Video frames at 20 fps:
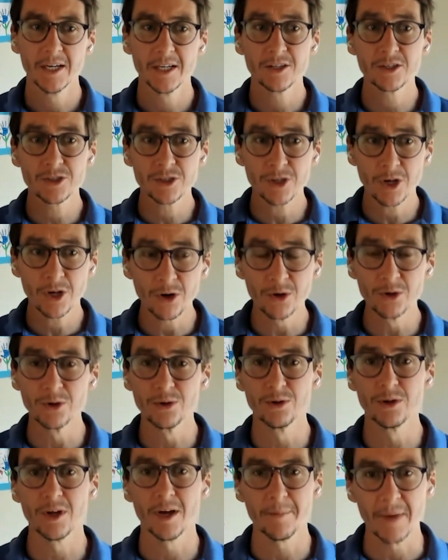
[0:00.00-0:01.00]
the
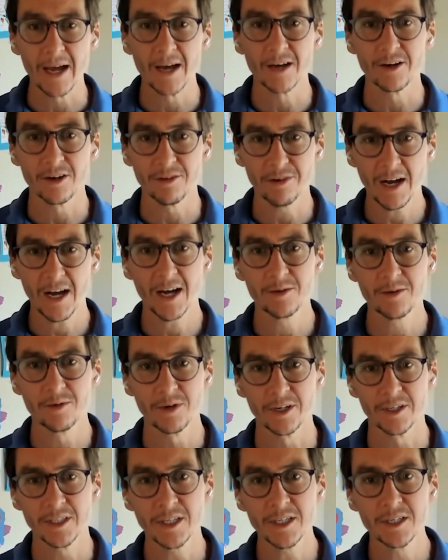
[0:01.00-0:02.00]
total amount of
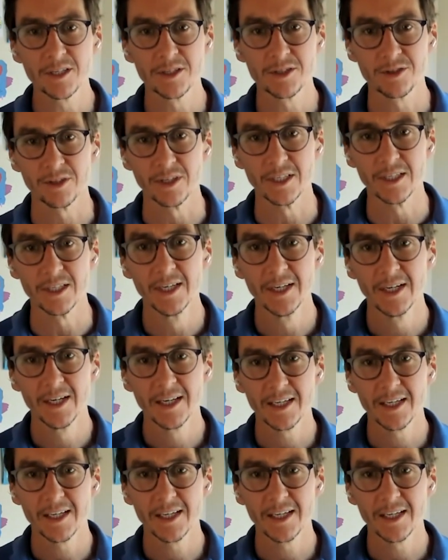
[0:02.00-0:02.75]
hardware in the industry